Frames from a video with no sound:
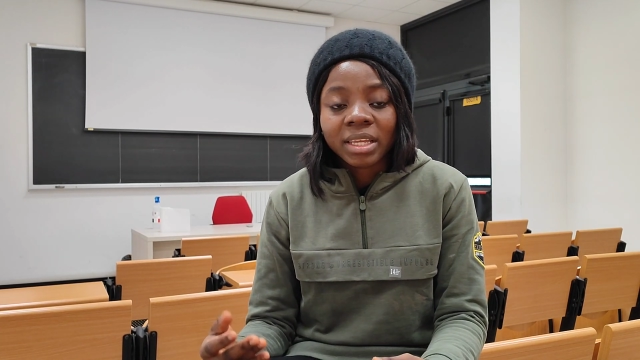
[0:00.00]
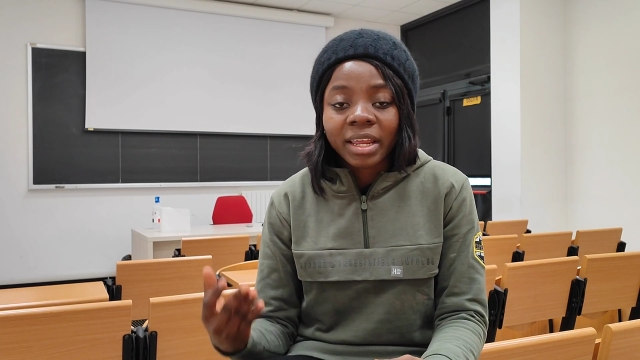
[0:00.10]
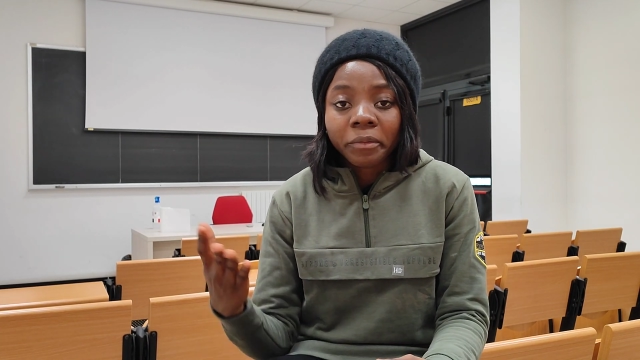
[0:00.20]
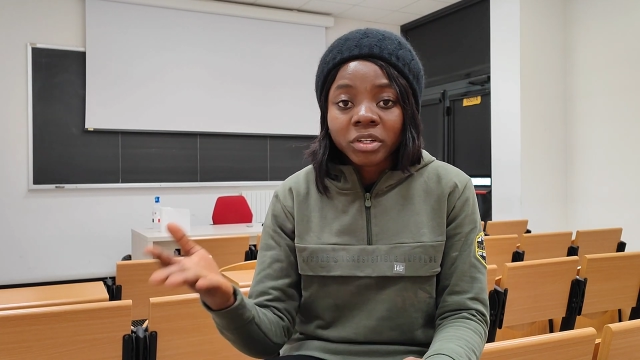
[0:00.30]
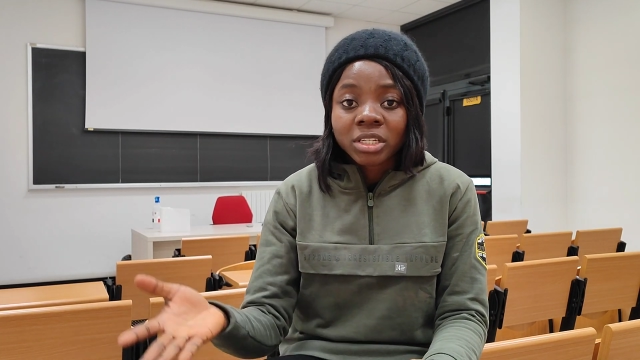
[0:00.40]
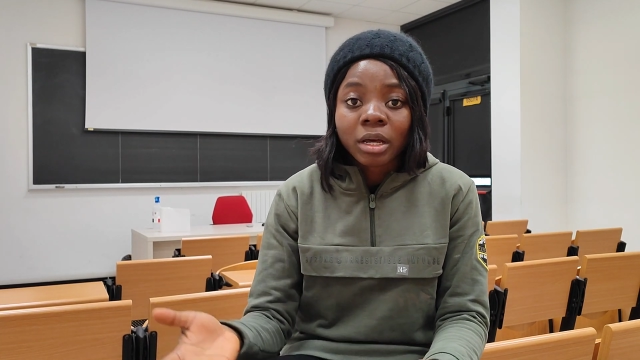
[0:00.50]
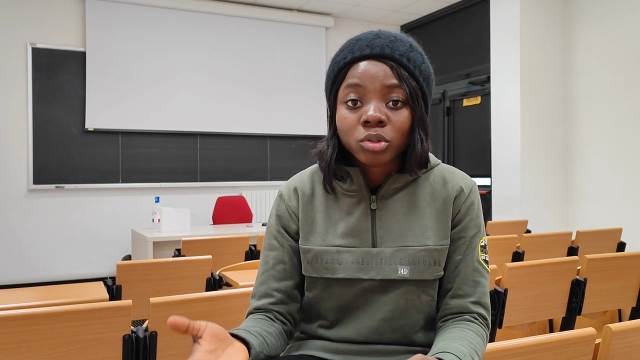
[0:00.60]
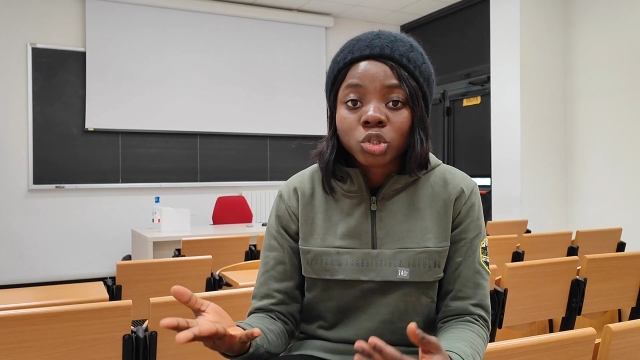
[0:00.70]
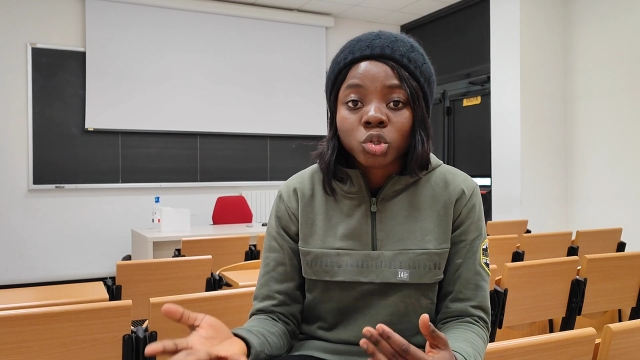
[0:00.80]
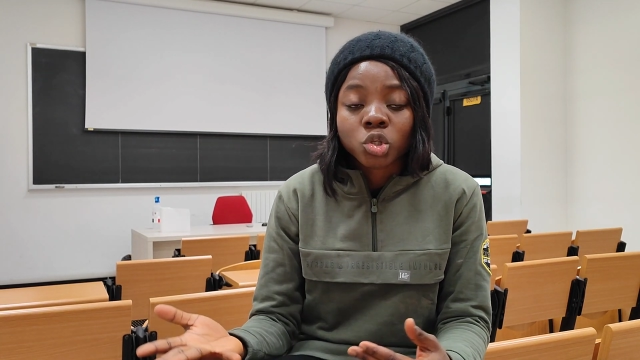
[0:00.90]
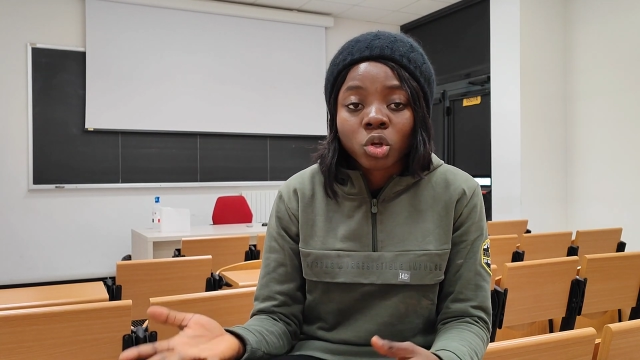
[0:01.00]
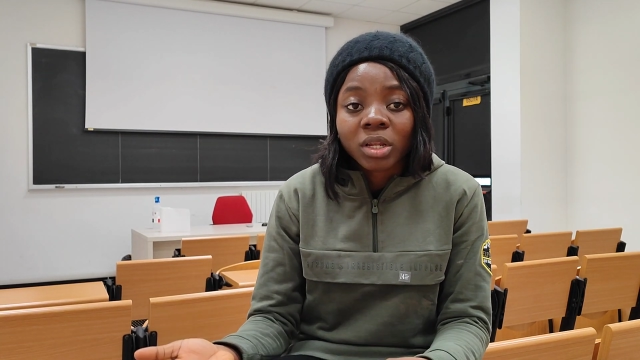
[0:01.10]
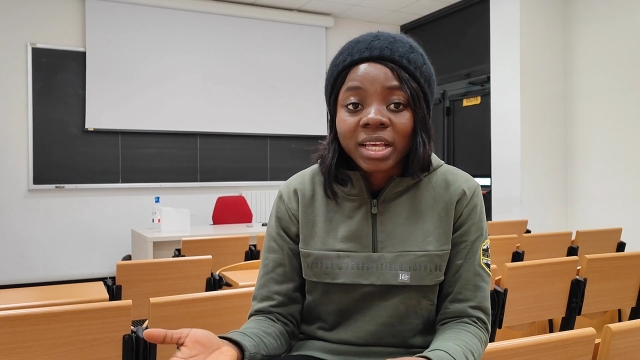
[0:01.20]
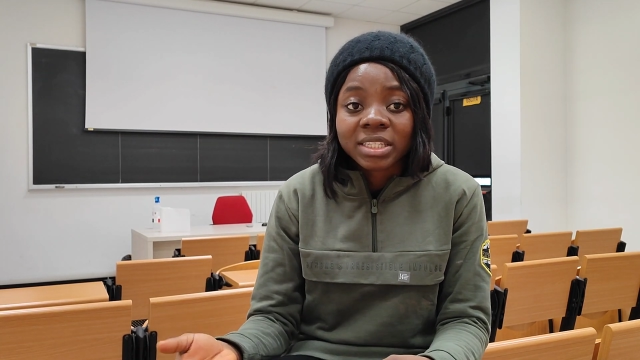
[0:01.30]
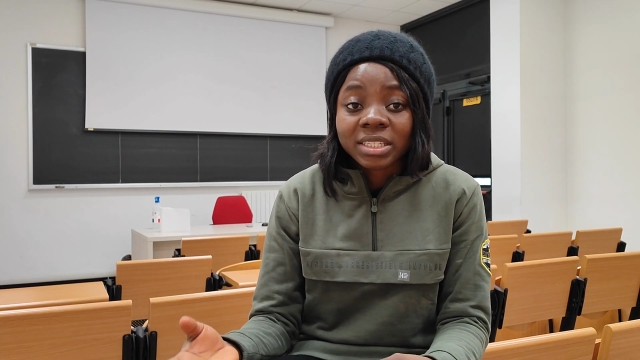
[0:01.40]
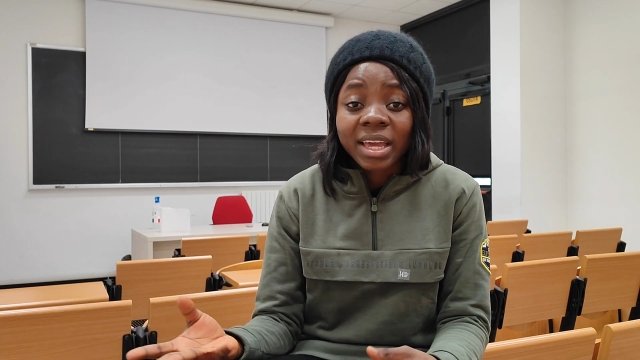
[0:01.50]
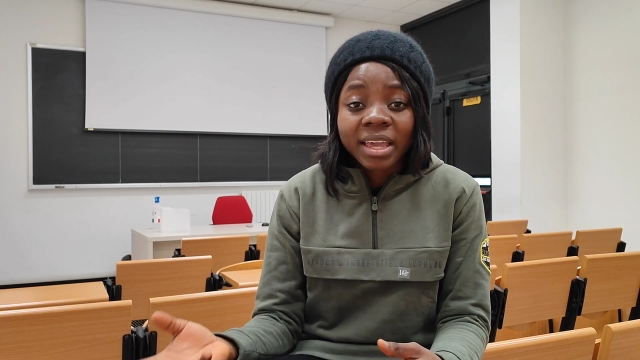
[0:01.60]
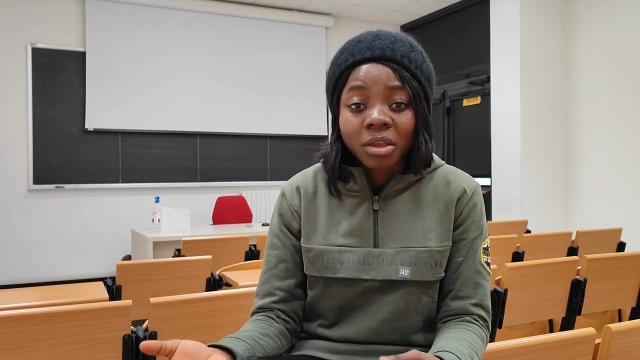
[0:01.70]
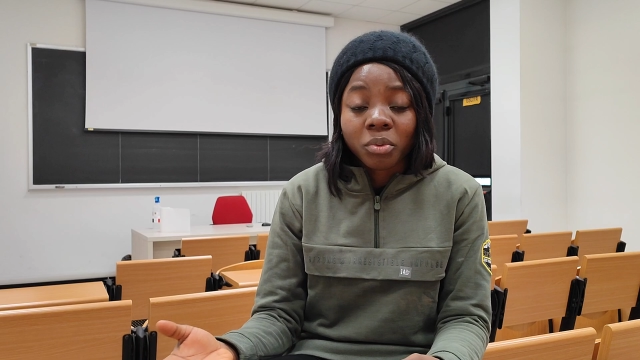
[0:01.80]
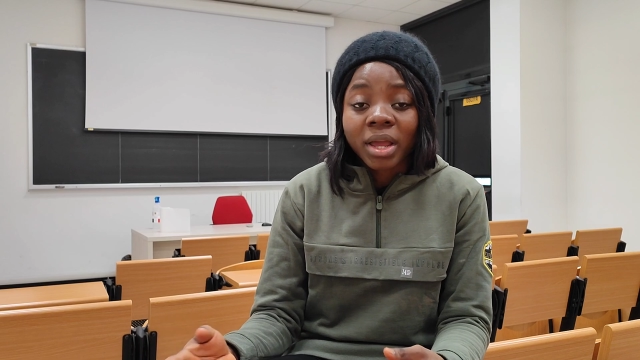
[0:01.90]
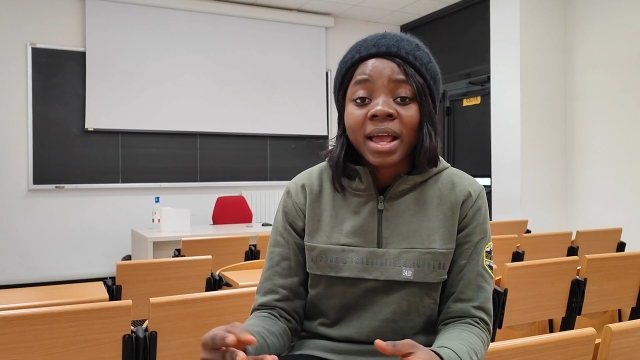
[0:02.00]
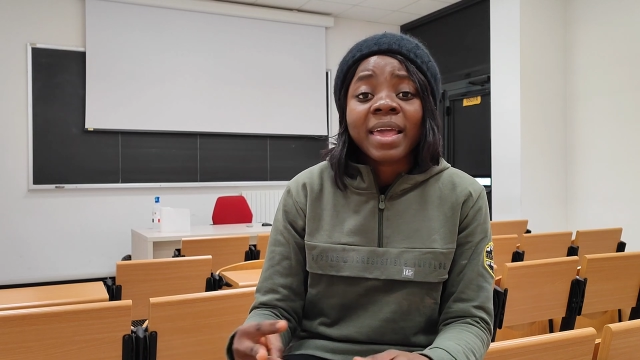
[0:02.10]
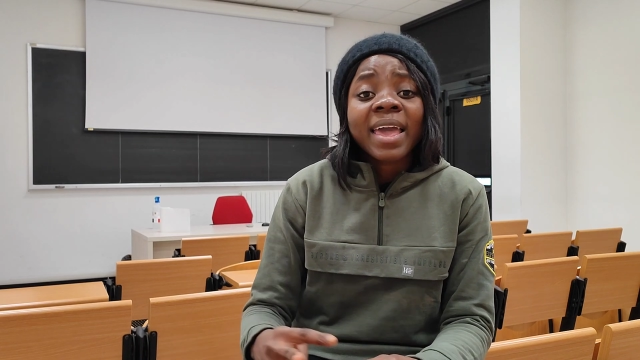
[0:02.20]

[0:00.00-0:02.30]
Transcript: Then I reached out to scholars in that area.